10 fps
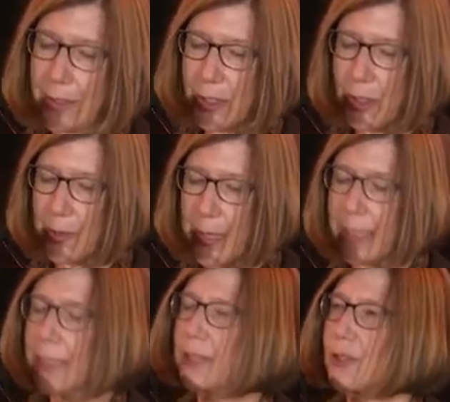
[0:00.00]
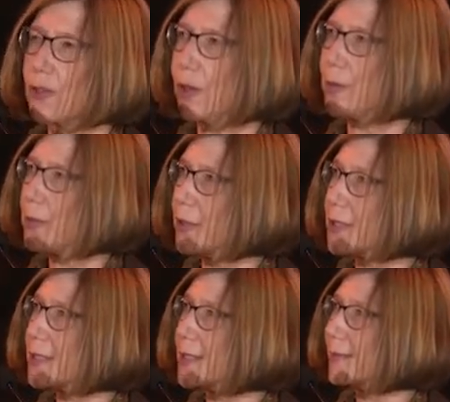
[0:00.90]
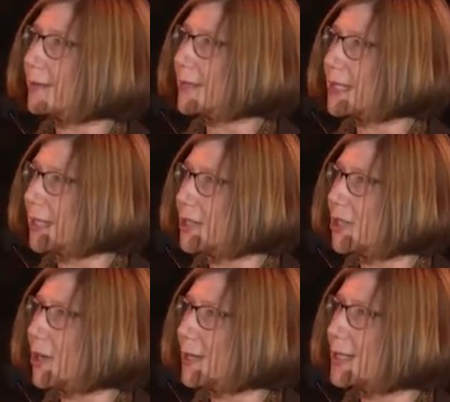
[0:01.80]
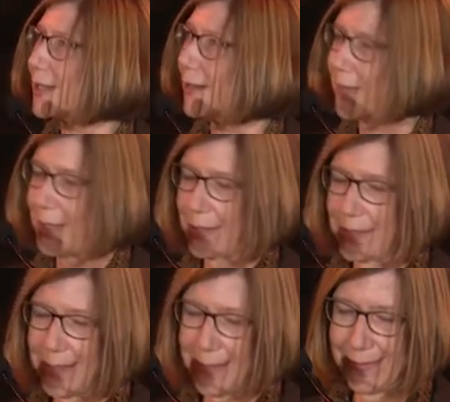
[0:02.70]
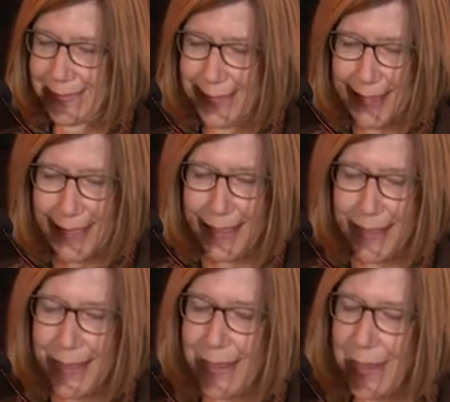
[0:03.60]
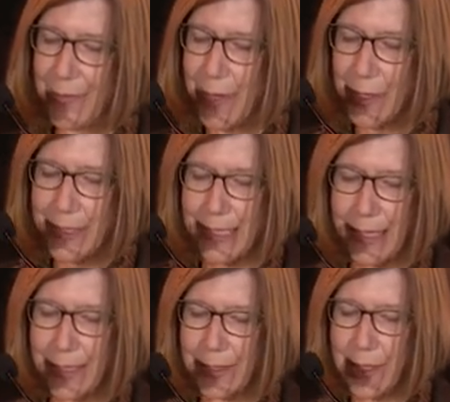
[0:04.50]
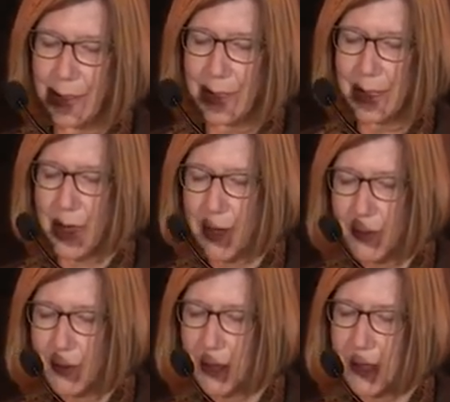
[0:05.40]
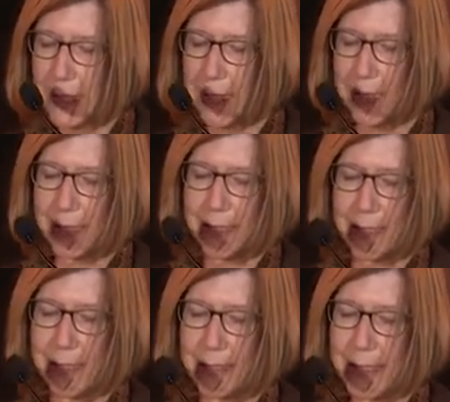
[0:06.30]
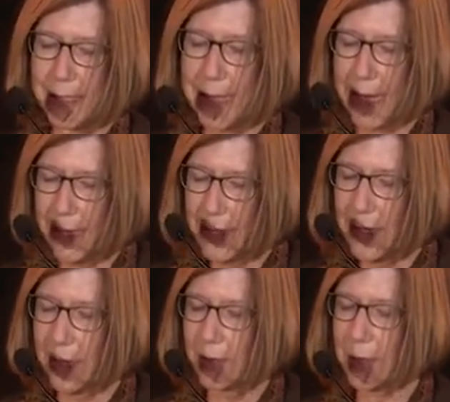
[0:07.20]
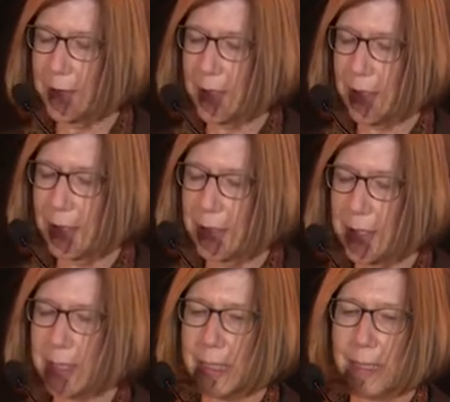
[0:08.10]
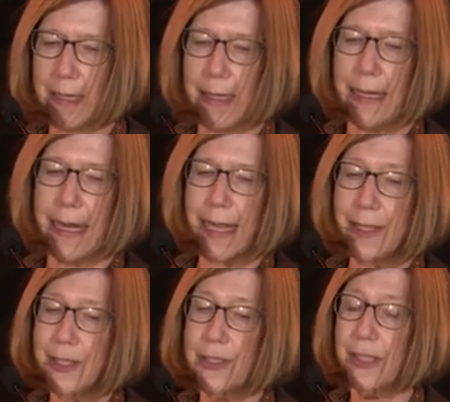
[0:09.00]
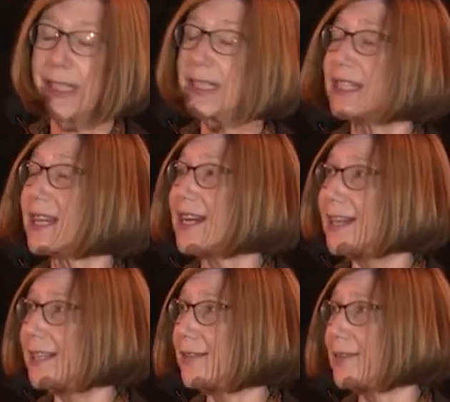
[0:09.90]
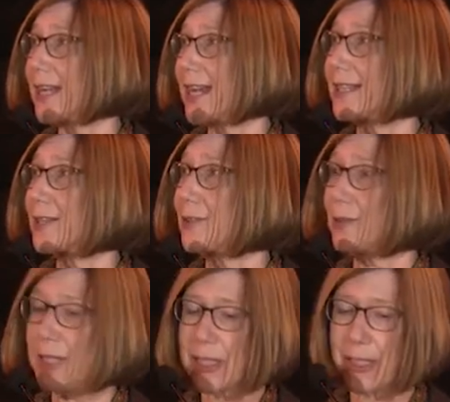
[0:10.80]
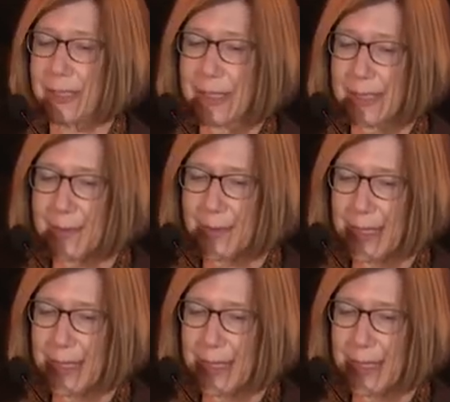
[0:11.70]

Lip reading: Too many control boards. Stitch, you always love those. The folks that closed software tickets and did Hancock reviews and answered a ton of NASA questions.